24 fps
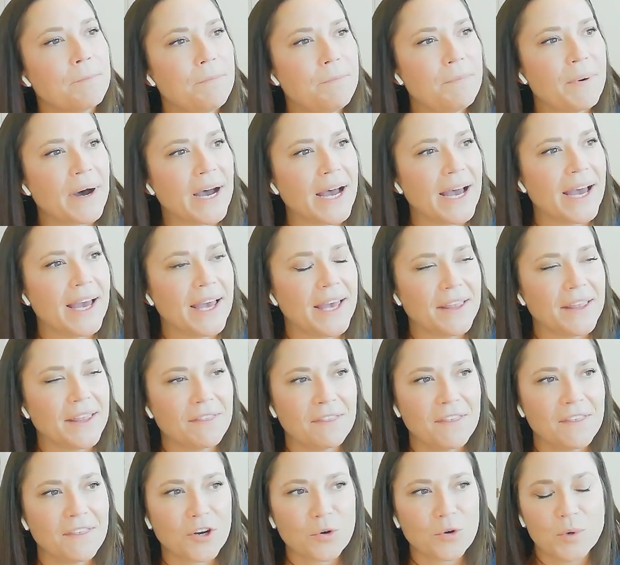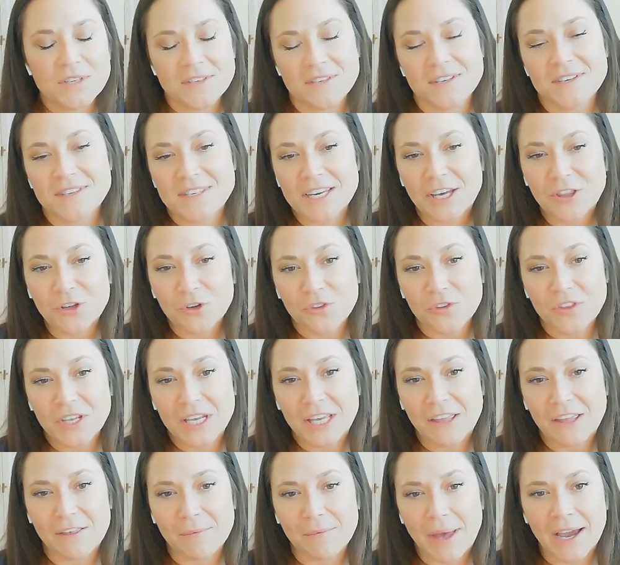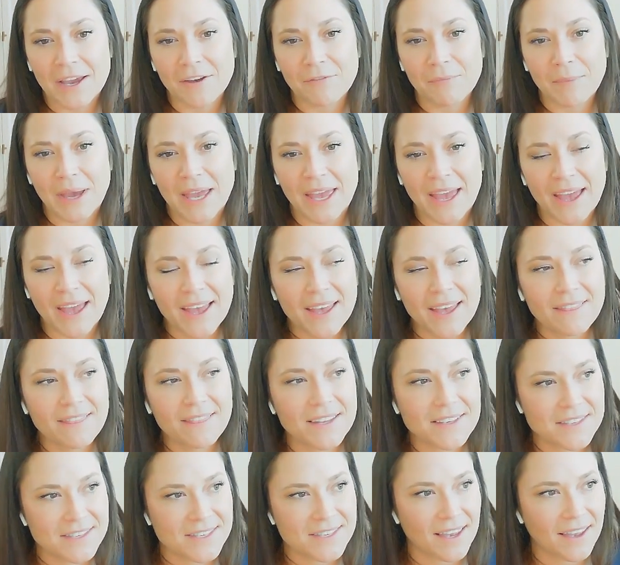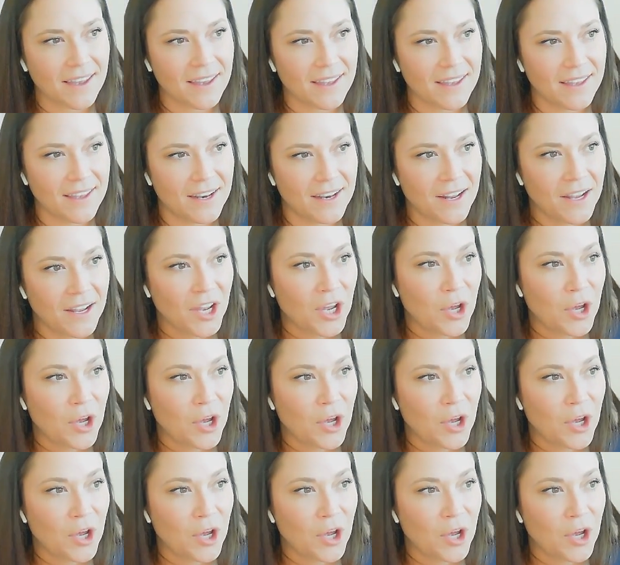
But there was this other thing in the back of my head that said,